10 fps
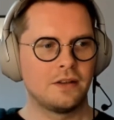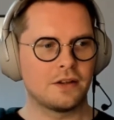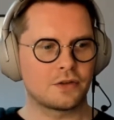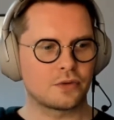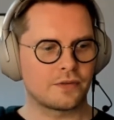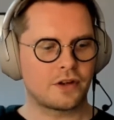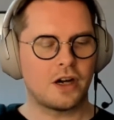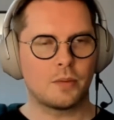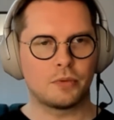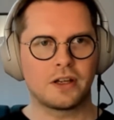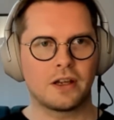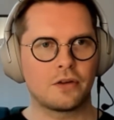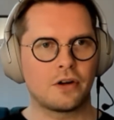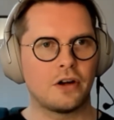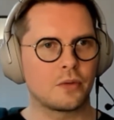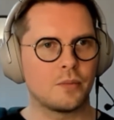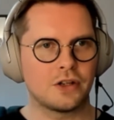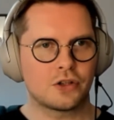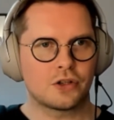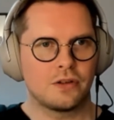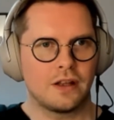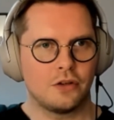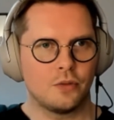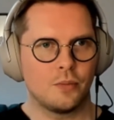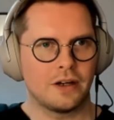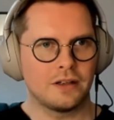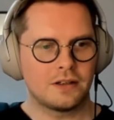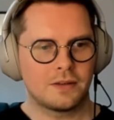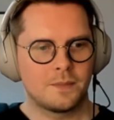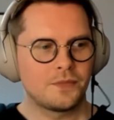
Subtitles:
the sort of cobbled together automation that you might